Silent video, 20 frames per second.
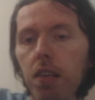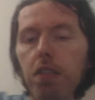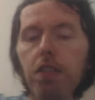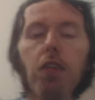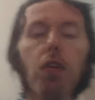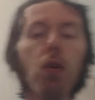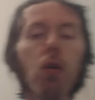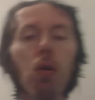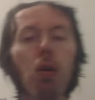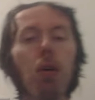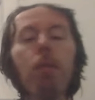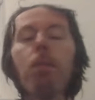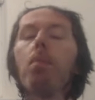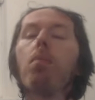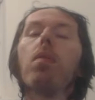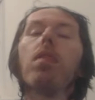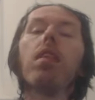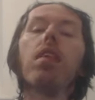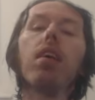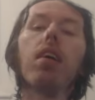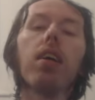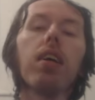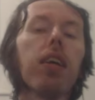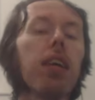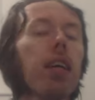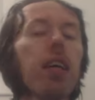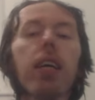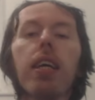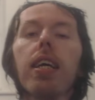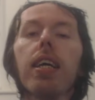for
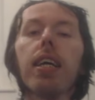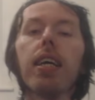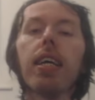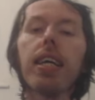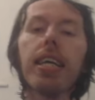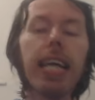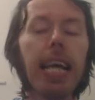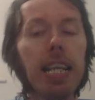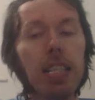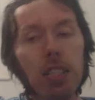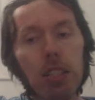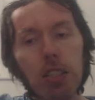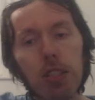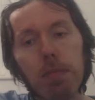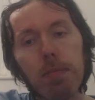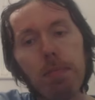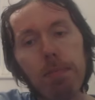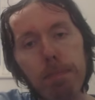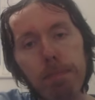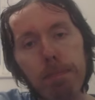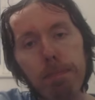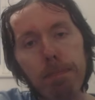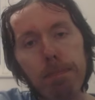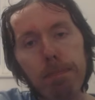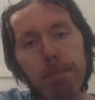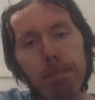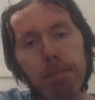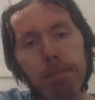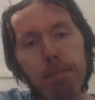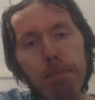kids,
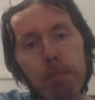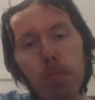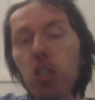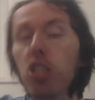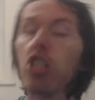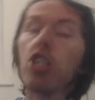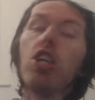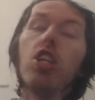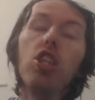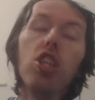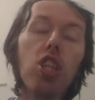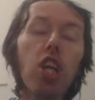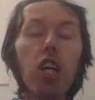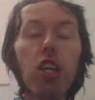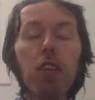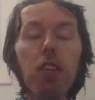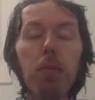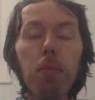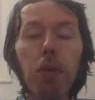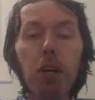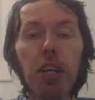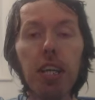which none of the